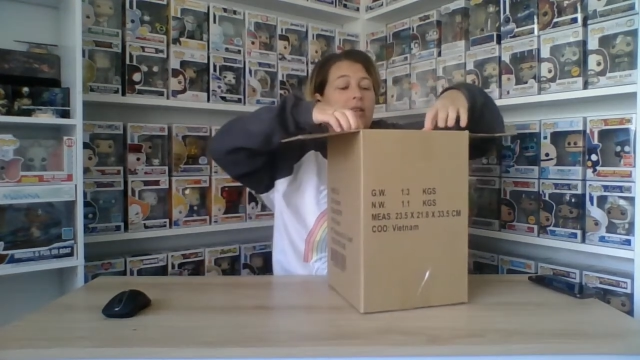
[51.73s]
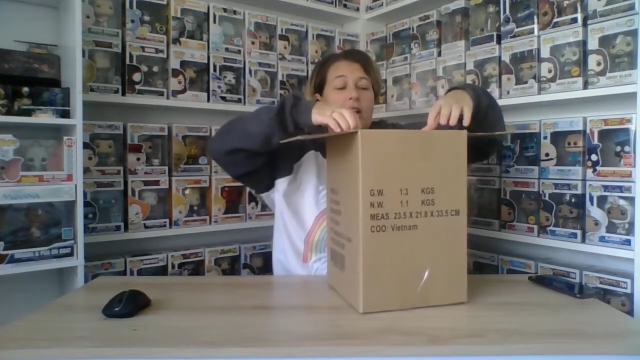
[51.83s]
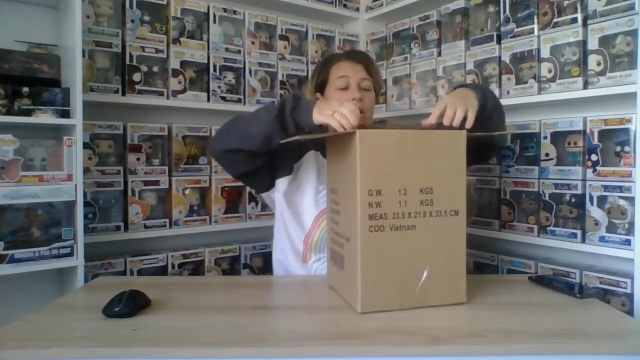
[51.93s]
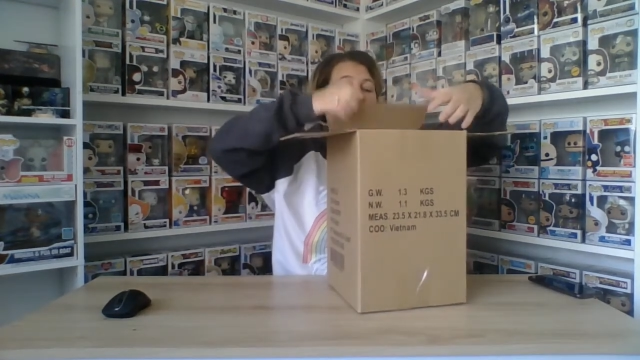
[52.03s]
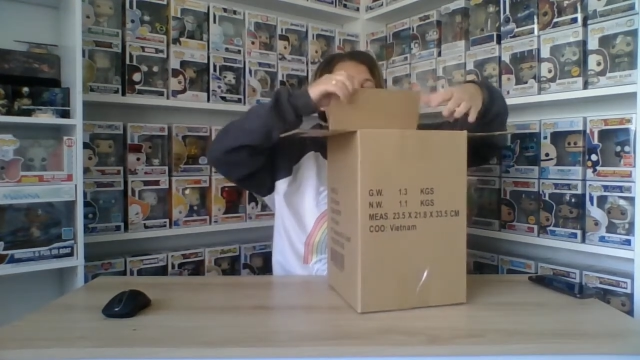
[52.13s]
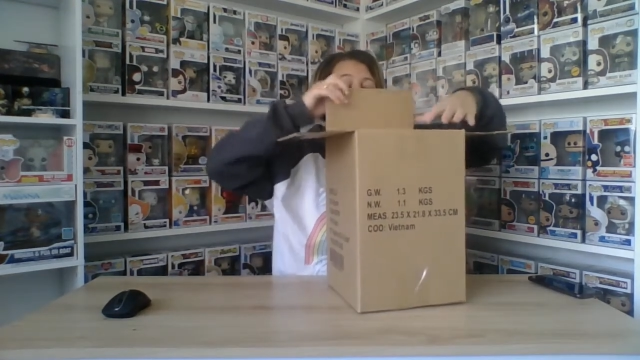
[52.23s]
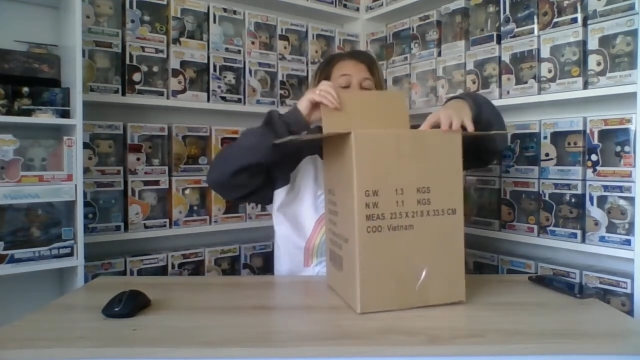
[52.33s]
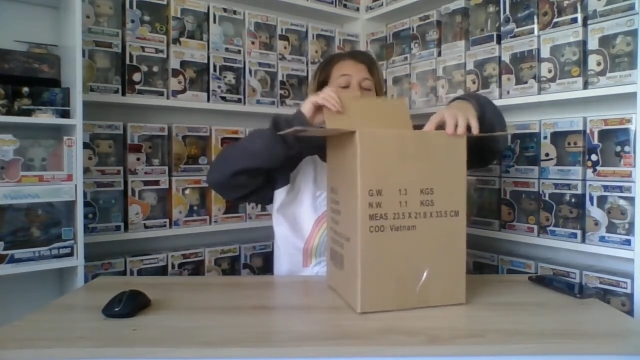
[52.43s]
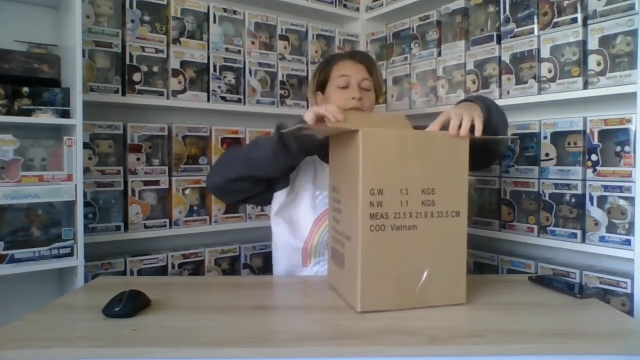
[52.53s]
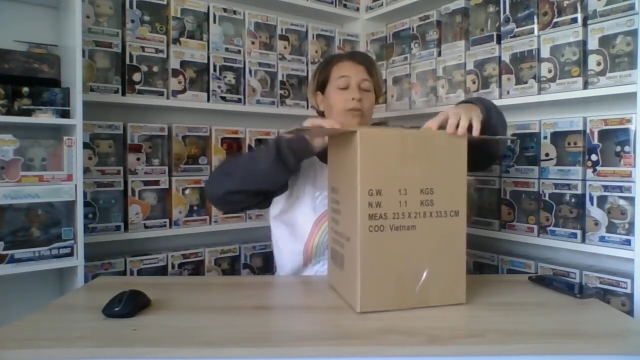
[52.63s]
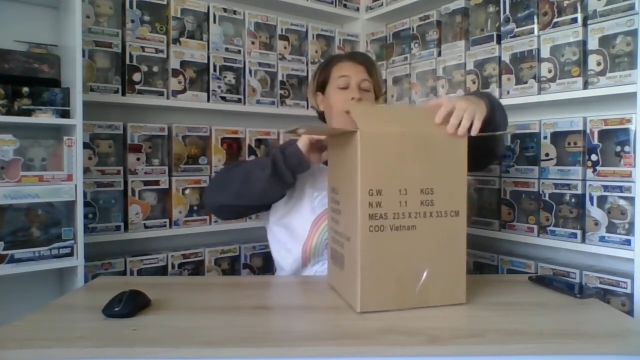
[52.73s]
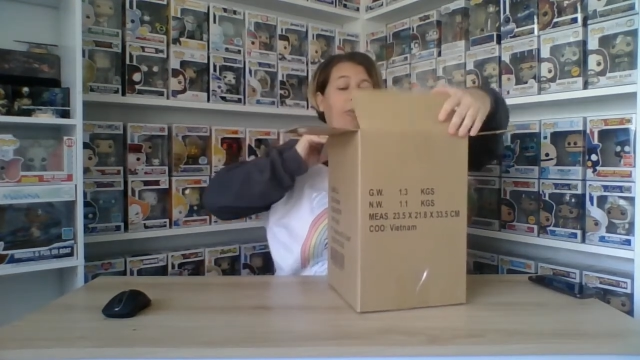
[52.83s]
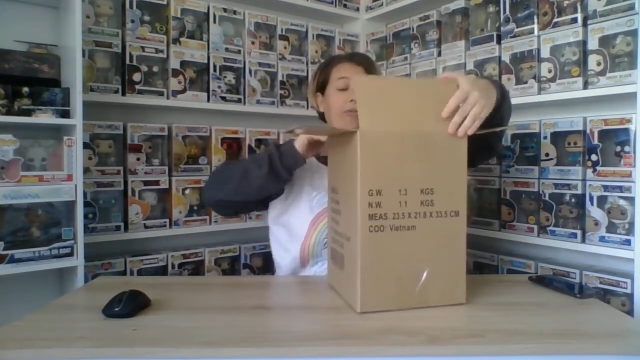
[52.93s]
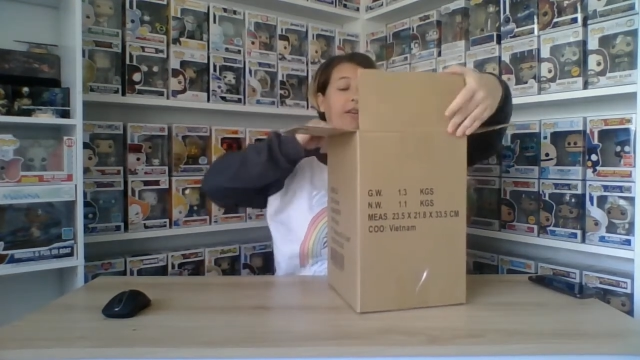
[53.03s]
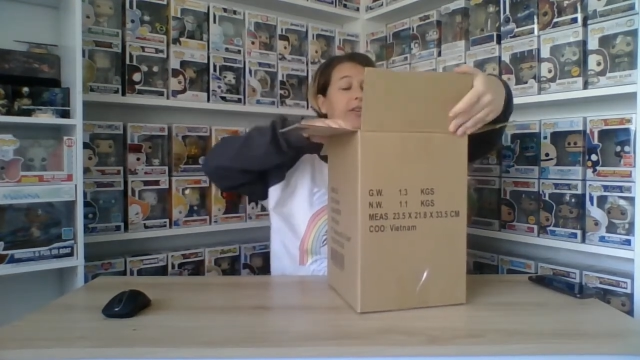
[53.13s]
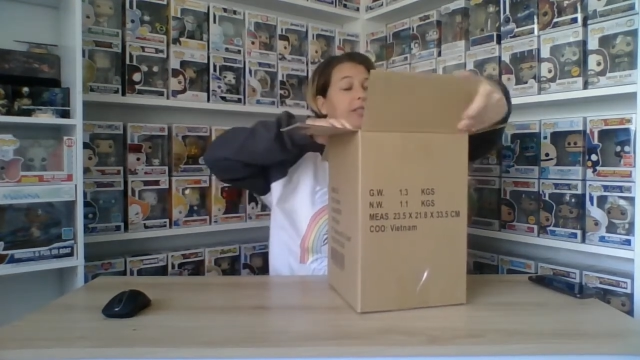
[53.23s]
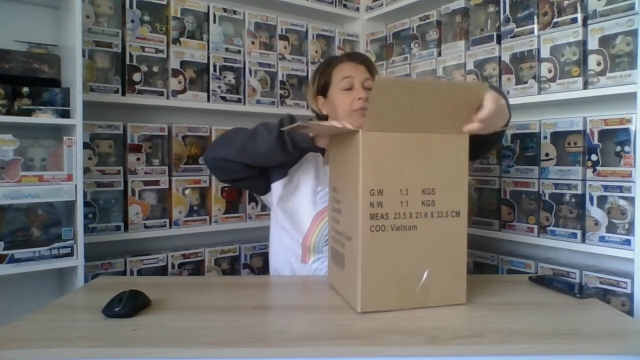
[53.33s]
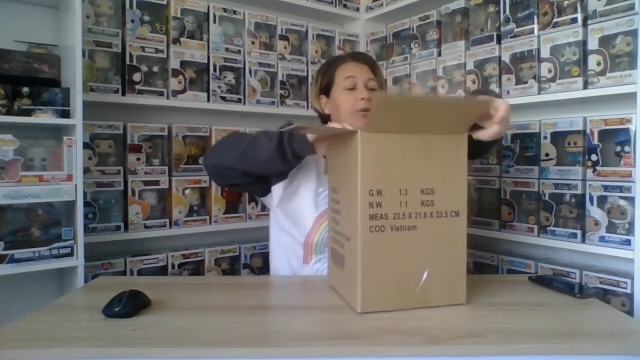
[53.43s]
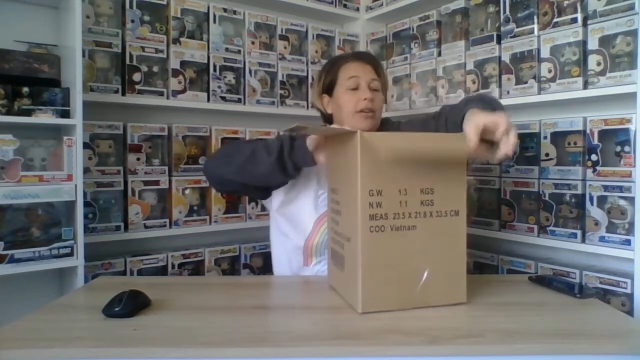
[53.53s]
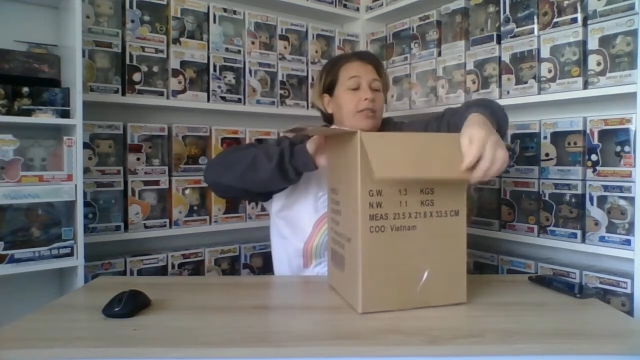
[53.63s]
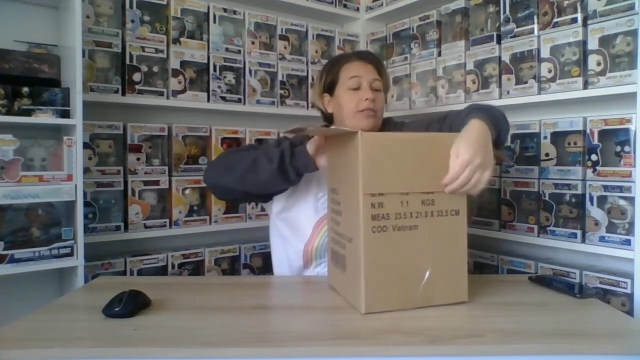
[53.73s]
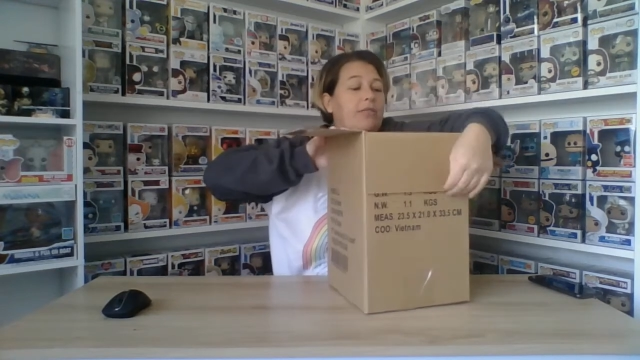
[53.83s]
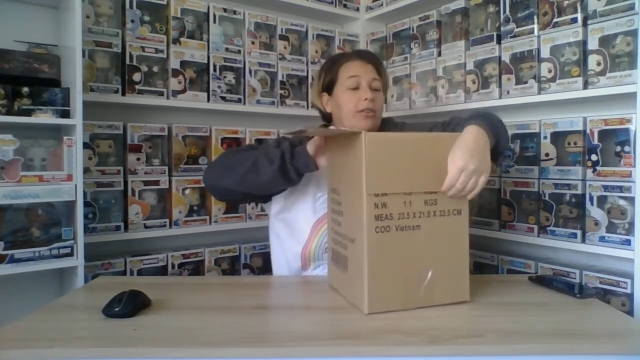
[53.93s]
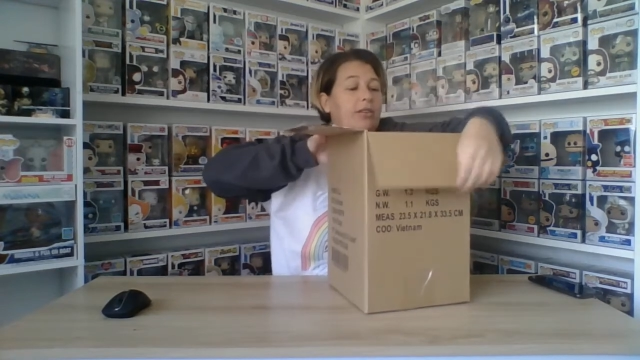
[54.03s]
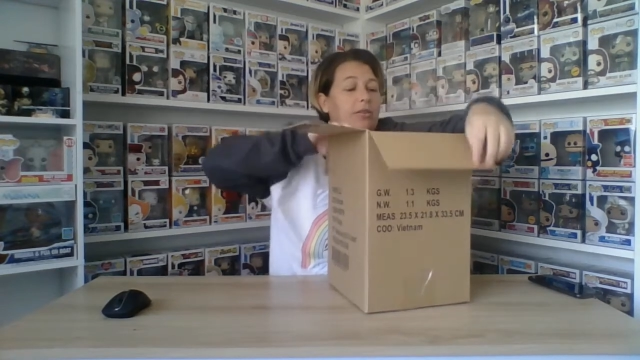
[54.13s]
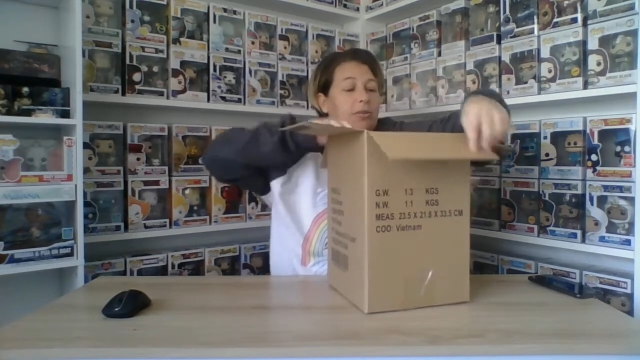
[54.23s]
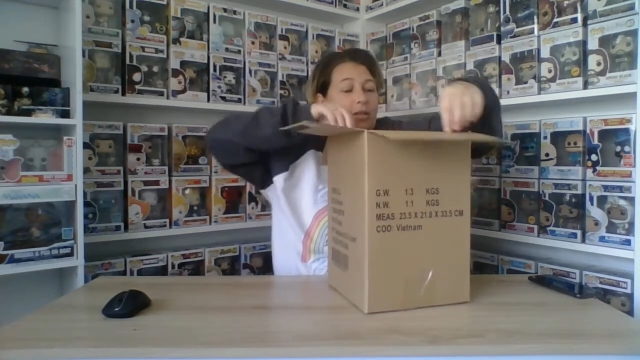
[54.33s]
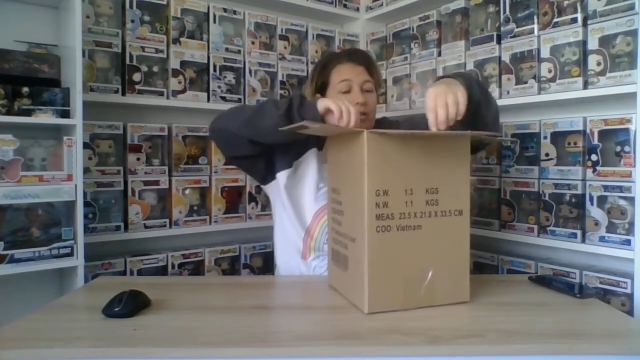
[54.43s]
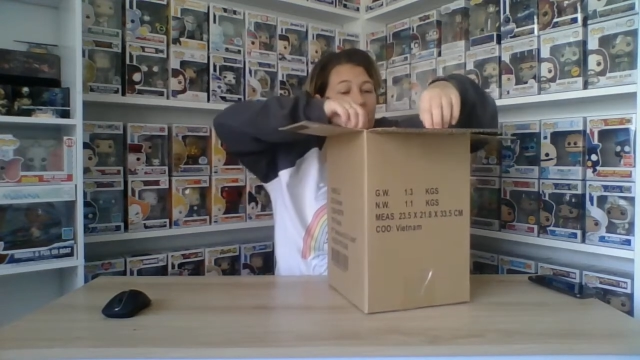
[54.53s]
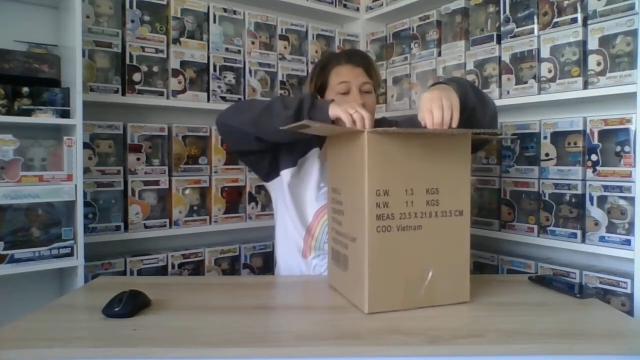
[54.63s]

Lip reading: No, not at all. I'll be very surprised if you know who it is.